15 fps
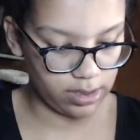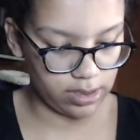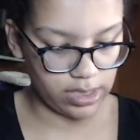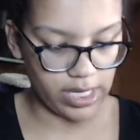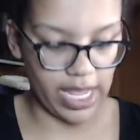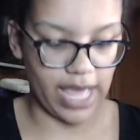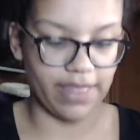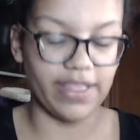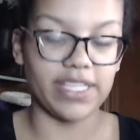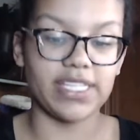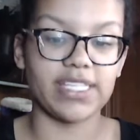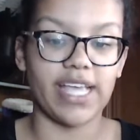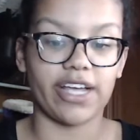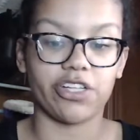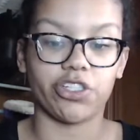Yeah, this
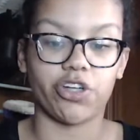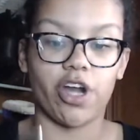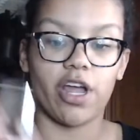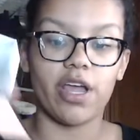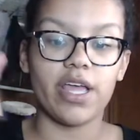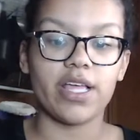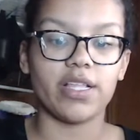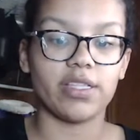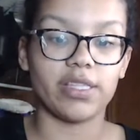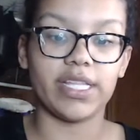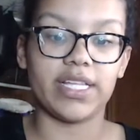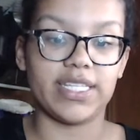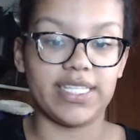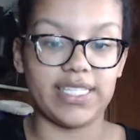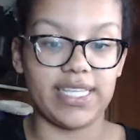is extra.
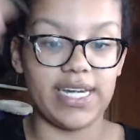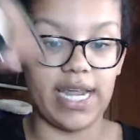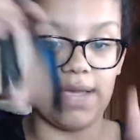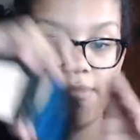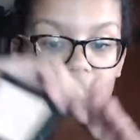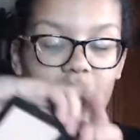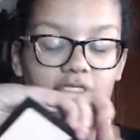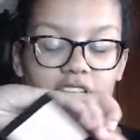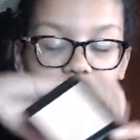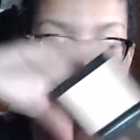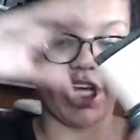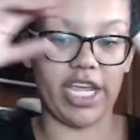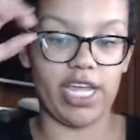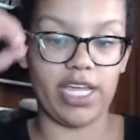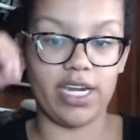This is the name of the
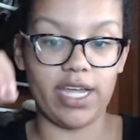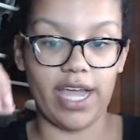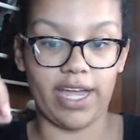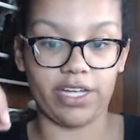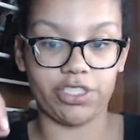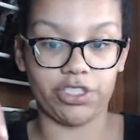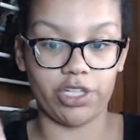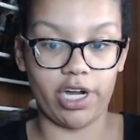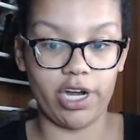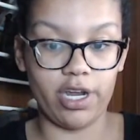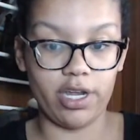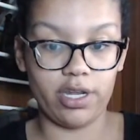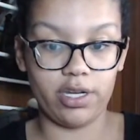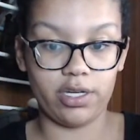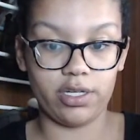shade,
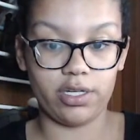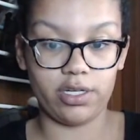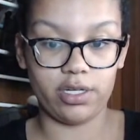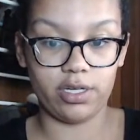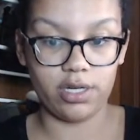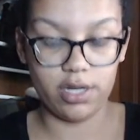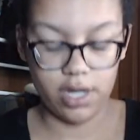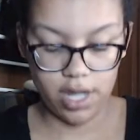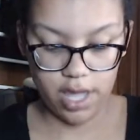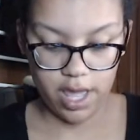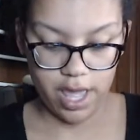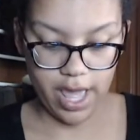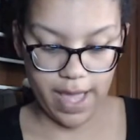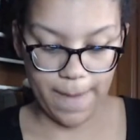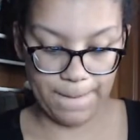extra.
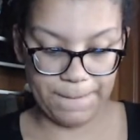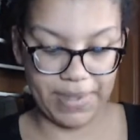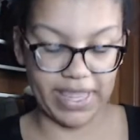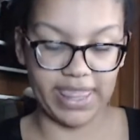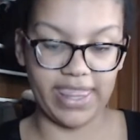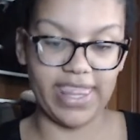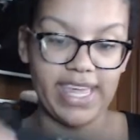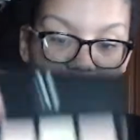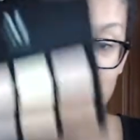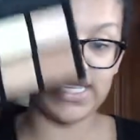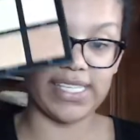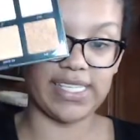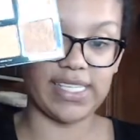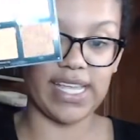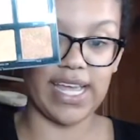But
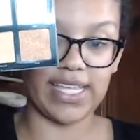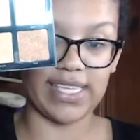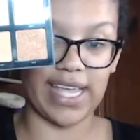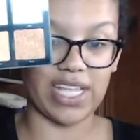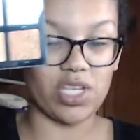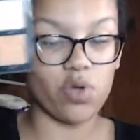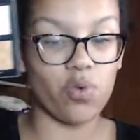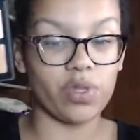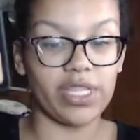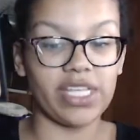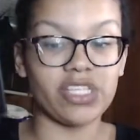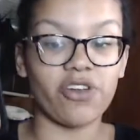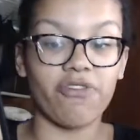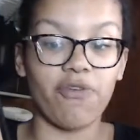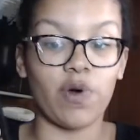this is like, these
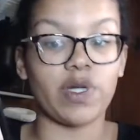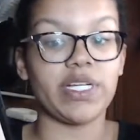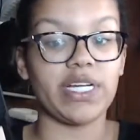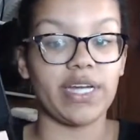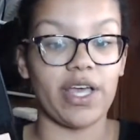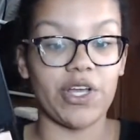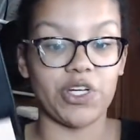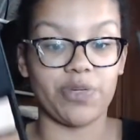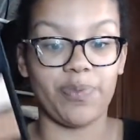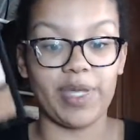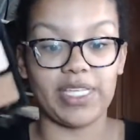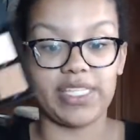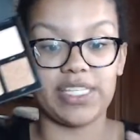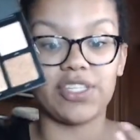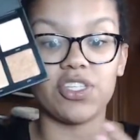are $14 a
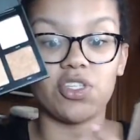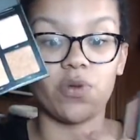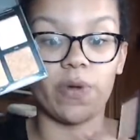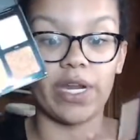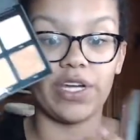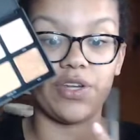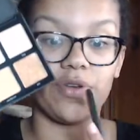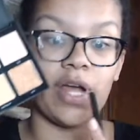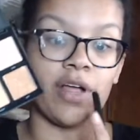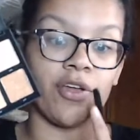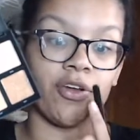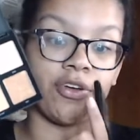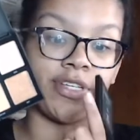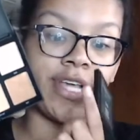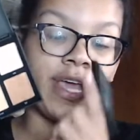piece. This is
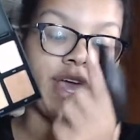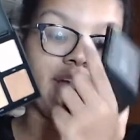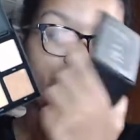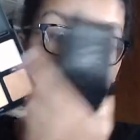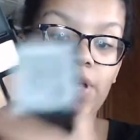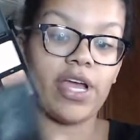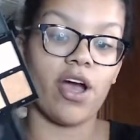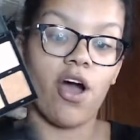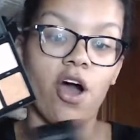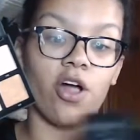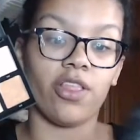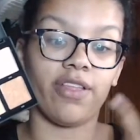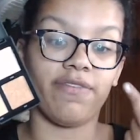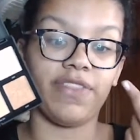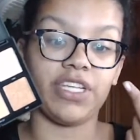$22, and you get
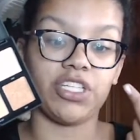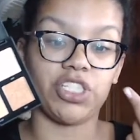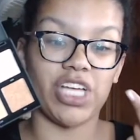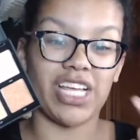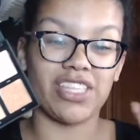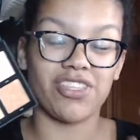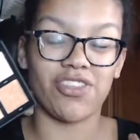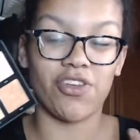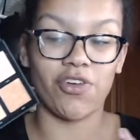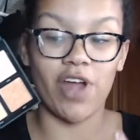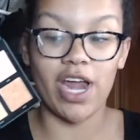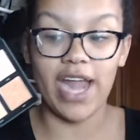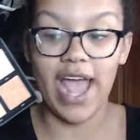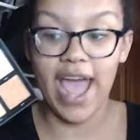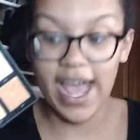all of the shades. They're
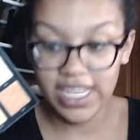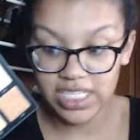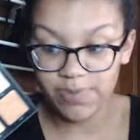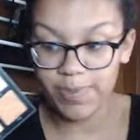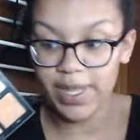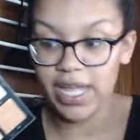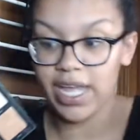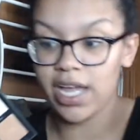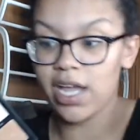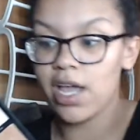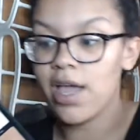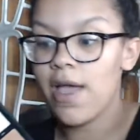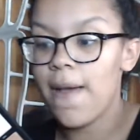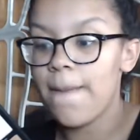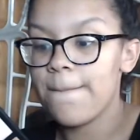not as big,
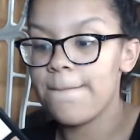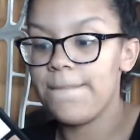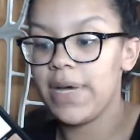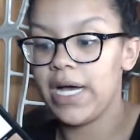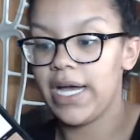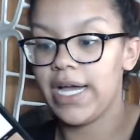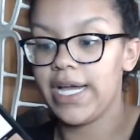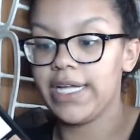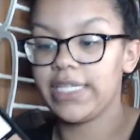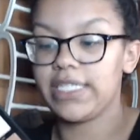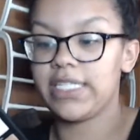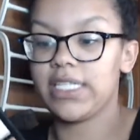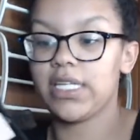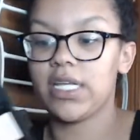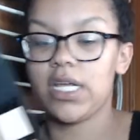but,